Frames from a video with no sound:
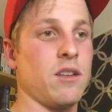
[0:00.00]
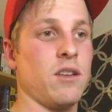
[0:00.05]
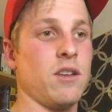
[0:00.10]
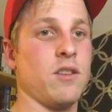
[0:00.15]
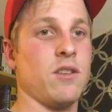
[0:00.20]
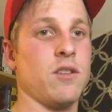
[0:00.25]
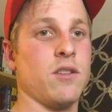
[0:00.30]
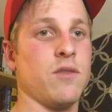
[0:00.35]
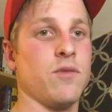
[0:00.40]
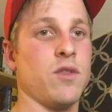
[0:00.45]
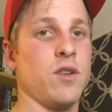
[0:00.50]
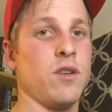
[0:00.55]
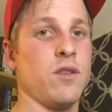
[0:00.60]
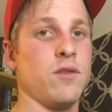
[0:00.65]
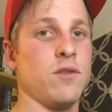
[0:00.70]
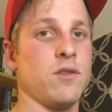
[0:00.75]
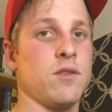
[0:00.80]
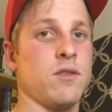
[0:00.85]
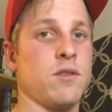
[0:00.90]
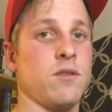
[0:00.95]
The other
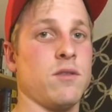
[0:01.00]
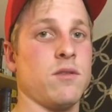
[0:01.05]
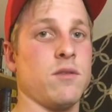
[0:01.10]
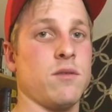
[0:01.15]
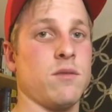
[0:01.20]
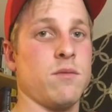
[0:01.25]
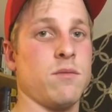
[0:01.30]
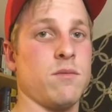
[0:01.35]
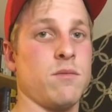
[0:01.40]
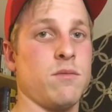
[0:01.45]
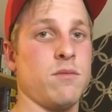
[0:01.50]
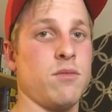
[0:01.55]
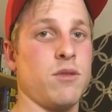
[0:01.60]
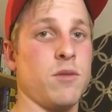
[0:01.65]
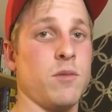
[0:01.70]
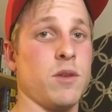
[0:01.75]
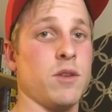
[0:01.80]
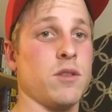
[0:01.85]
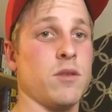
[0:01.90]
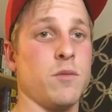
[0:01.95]
involves
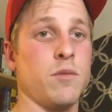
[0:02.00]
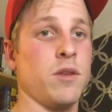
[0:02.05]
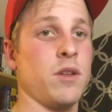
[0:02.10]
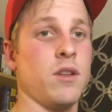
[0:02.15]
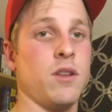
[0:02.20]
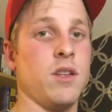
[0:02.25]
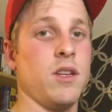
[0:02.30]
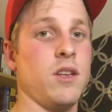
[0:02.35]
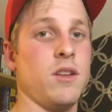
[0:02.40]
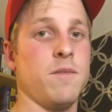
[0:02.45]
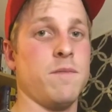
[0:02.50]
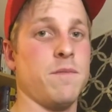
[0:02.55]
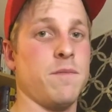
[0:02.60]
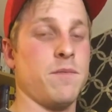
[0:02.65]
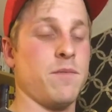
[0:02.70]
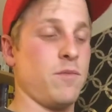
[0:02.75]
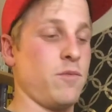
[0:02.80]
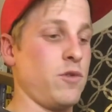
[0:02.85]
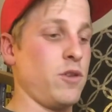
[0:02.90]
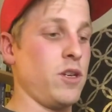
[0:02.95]
pretty much completely
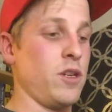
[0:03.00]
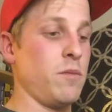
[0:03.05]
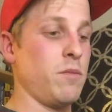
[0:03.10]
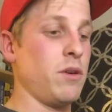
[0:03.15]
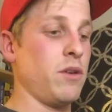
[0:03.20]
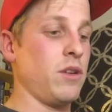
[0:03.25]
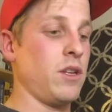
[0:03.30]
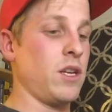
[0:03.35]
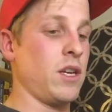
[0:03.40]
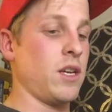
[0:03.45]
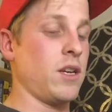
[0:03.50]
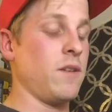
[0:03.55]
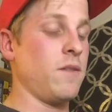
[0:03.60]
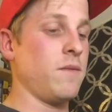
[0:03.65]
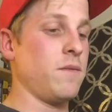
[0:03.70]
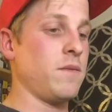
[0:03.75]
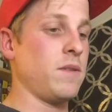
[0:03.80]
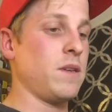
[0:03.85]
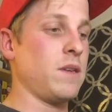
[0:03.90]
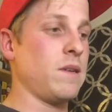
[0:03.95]
rebuilding it.
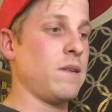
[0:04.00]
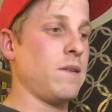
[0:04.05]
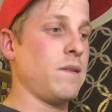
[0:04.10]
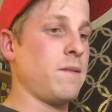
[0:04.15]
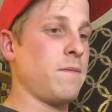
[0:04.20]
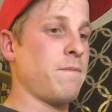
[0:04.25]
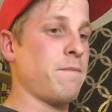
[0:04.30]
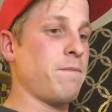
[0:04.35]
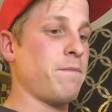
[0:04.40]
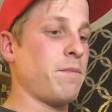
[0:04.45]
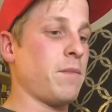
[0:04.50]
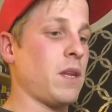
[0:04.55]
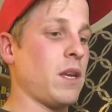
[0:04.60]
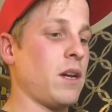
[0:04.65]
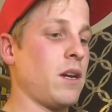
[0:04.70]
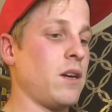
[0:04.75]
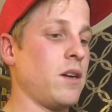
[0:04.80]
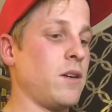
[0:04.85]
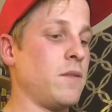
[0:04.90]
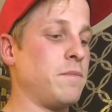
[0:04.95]

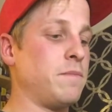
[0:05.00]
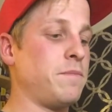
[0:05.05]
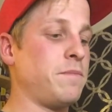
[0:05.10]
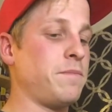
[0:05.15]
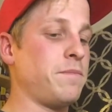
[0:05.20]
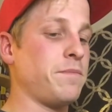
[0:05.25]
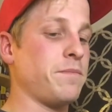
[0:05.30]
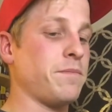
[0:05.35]
Um,